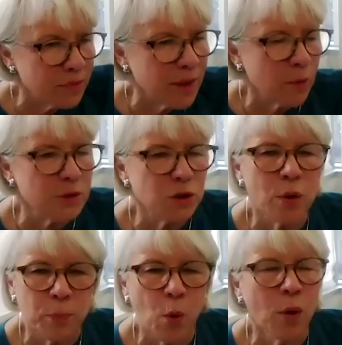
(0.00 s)
they were
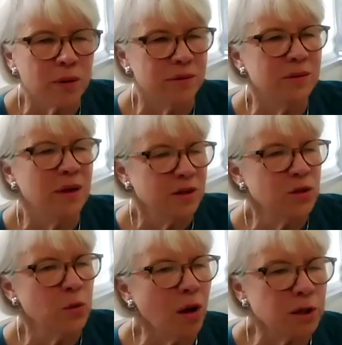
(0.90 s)
so important
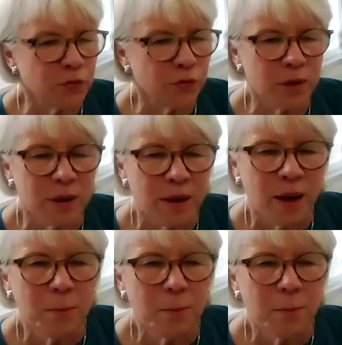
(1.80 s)
to Oxford,